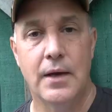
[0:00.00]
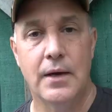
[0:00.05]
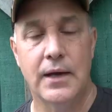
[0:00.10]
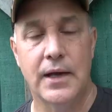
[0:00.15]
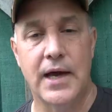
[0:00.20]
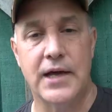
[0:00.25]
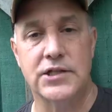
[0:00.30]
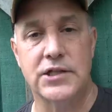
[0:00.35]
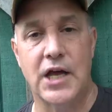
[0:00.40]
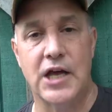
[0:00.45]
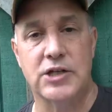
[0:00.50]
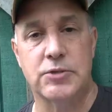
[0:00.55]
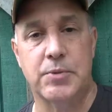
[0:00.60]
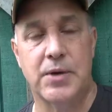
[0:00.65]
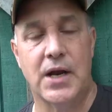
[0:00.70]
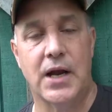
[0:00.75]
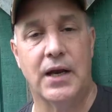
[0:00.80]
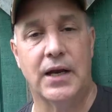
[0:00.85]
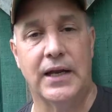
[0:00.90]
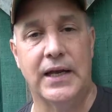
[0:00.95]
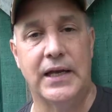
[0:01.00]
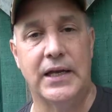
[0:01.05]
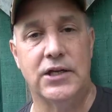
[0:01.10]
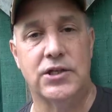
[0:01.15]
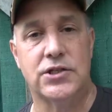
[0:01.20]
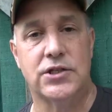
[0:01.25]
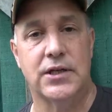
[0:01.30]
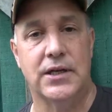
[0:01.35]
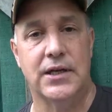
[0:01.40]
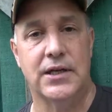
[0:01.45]
Now, guys, last but not
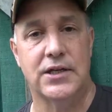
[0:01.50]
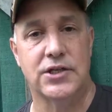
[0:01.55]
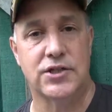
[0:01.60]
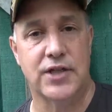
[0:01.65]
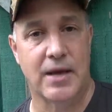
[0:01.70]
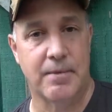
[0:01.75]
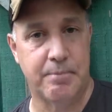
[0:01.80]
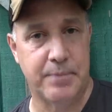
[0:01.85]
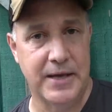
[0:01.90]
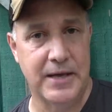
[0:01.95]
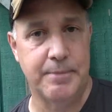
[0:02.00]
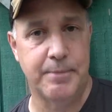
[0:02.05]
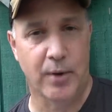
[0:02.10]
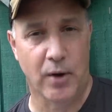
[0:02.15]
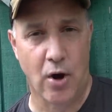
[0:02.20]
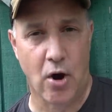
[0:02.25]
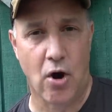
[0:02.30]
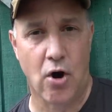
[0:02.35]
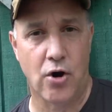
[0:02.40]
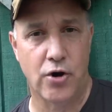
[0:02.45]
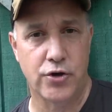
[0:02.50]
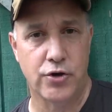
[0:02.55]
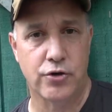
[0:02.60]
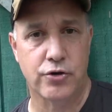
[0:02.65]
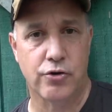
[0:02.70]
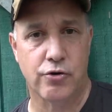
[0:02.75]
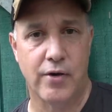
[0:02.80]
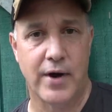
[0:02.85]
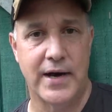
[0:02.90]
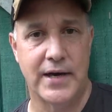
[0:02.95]
least is that people are your
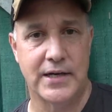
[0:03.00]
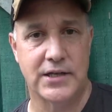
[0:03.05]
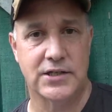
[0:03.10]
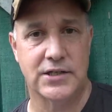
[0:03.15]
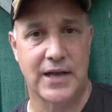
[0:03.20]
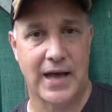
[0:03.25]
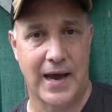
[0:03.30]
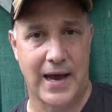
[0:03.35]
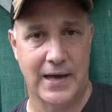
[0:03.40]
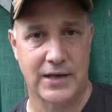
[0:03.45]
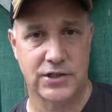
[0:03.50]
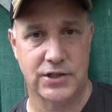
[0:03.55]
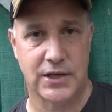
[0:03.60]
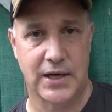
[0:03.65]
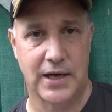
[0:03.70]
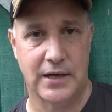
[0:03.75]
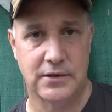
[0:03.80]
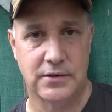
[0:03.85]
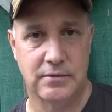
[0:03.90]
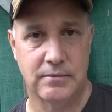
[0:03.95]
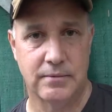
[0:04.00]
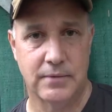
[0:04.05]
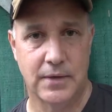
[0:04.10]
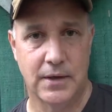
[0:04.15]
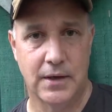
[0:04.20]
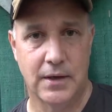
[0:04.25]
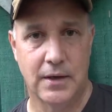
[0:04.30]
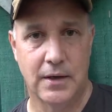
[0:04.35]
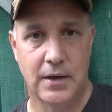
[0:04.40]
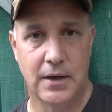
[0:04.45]
greatest asset.
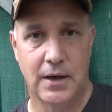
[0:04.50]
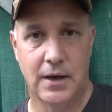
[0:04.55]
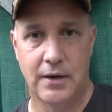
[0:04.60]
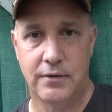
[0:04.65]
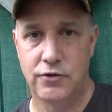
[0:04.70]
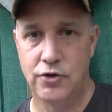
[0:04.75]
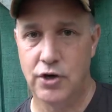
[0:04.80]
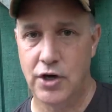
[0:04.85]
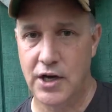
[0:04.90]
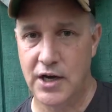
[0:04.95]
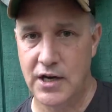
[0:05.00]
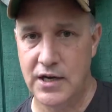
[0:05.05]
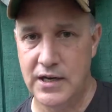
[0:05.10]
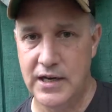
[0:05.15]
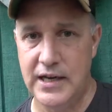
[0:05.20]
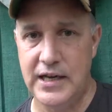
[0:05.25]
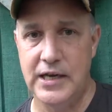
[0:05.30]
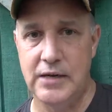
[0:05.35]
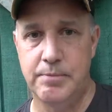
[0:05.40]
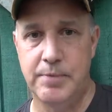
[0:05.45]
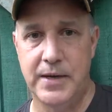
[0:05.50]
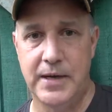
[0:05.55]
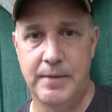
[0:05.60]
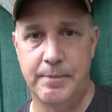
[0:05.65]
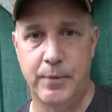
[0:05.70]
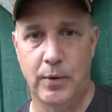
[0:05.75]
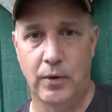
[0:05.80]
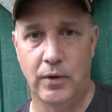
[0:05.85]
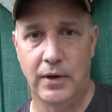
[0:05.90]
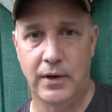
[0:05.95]
You're going to need
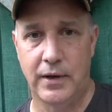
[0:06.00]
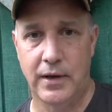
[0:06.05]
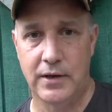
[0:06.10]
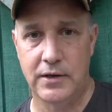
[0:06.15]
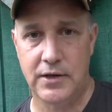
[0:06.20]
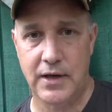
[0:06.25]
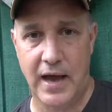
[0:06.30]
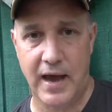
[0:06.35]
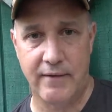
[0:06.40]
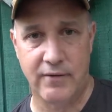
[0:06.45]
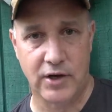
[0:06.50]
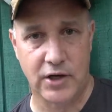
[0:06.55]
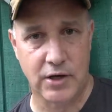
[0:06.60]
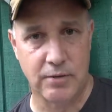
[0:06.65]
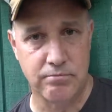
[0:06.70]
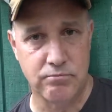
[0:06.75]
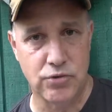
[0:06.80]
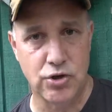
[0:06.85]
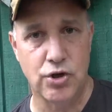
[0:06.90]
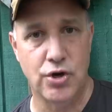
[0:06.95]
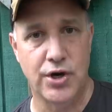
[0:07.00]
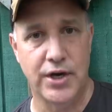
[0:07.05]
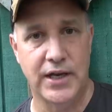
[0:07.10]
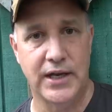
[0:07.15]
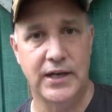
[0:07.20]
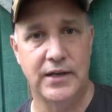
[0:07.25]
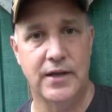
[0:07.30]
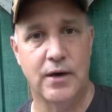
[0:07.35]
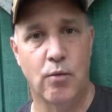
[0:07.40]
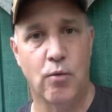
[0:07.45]
people to have a
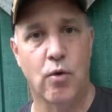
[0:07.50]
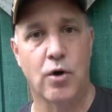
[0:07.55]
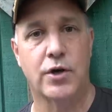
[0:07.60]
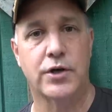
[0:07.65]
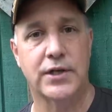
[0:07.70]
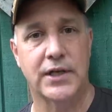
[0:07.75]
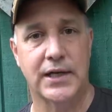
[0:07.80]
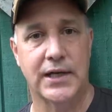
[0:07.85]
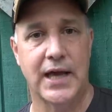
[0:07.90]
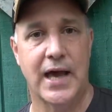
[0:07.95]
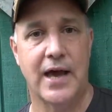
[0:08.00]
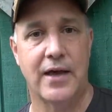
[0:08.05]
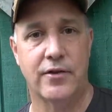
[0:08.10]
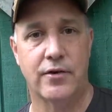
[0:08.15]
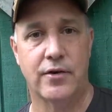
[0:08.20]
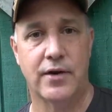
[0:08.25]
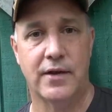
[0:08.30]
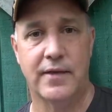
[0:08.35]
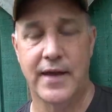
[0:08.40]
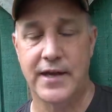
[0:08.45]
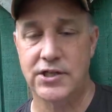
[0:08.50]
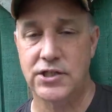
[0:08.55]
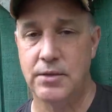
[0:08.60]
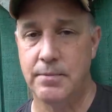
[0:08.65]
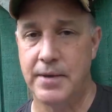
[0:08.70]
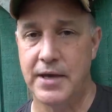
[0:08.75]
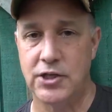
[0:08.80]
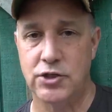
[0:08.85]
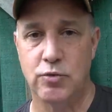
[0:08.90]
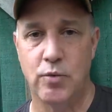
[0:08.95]
community that work together, and that's the
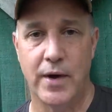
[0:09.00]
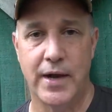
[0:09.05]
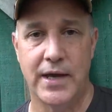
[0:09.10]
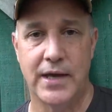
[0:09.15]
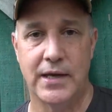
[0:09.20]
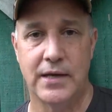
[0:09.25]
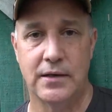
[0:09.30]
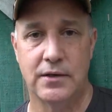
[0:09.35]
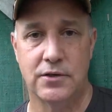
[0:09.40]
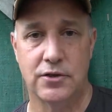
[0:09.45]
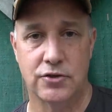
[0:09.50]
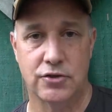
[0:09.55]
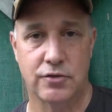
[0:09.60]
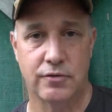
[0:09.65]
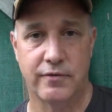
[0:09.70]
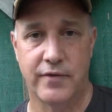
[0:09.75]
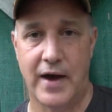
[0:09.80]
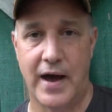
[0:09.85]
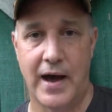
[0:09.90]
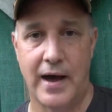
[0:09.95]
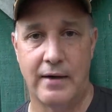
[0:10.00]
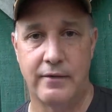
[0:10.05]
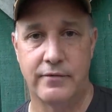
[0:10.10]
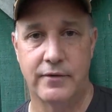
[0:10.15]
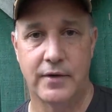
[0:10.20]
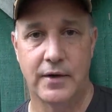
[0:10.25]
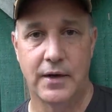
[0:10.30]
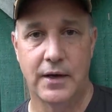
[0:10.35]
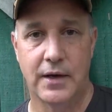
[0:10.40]
best way to survive.